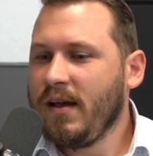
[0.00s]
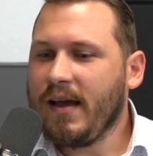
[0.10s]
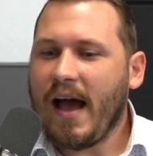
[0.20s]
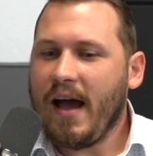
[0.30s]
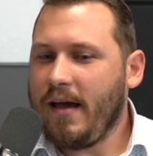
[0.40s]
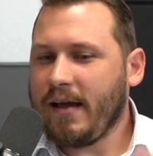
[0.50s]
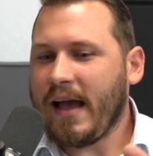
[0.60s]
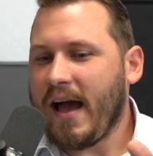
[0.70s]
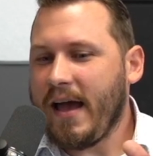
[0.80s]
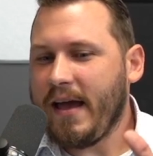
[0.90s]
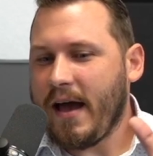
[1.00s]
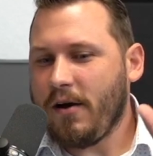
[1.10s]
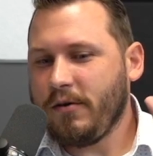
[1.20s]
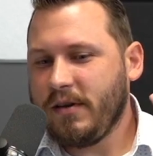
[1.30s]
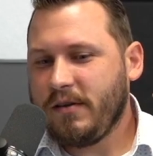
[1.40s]
guy
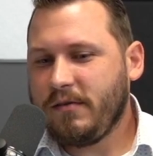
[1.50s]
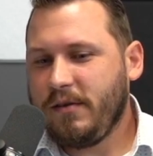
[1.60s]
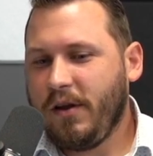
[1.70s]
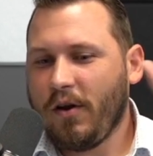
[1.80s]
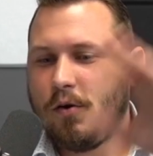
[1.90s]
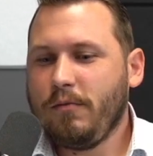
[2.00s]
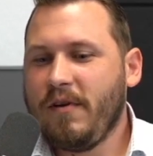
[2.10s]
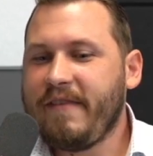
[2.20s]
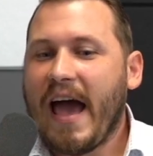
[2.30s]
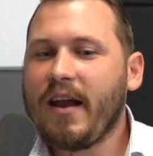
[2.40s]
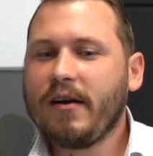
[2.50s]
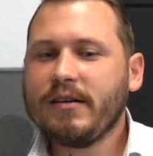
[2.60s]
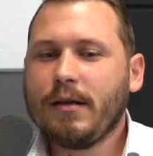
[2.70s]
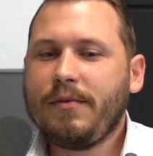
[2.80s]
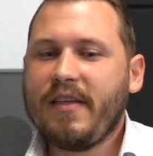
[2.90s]
out in, Nevada or
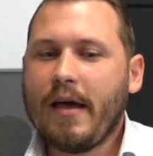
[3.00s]
something,